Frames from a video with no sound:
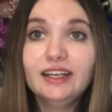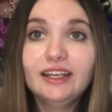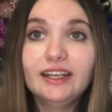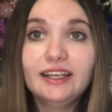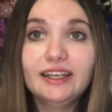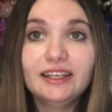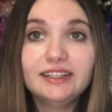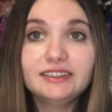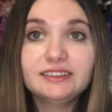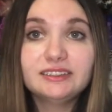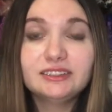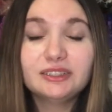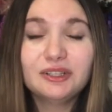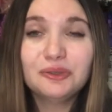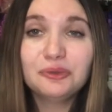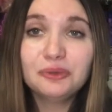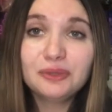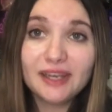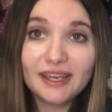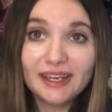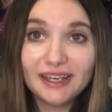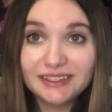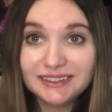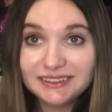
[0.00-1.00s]
it's
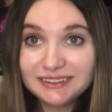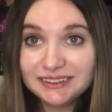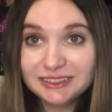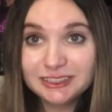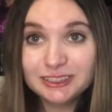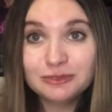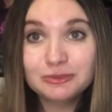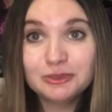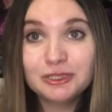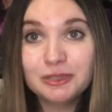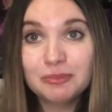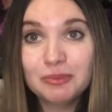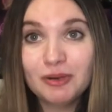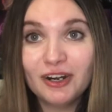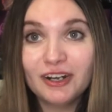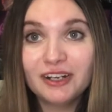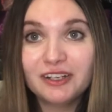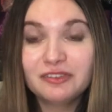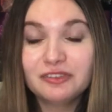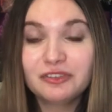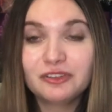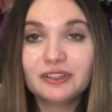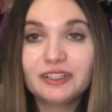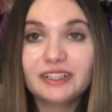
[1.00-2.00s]
okay to still be a part
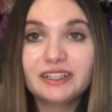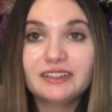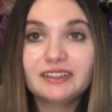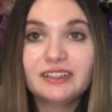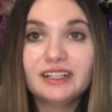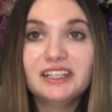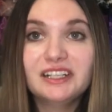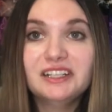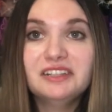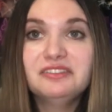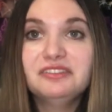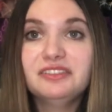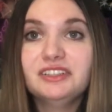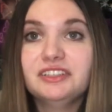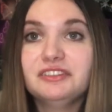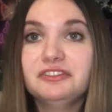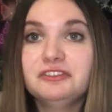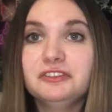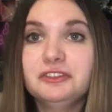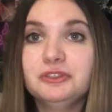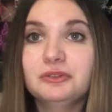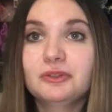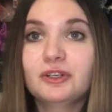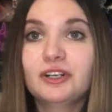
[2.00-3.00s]
of Greek life
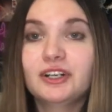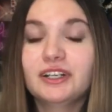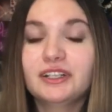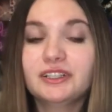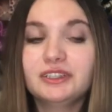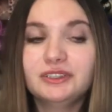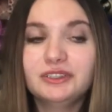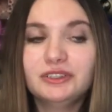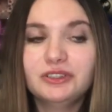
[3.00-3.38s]
if you are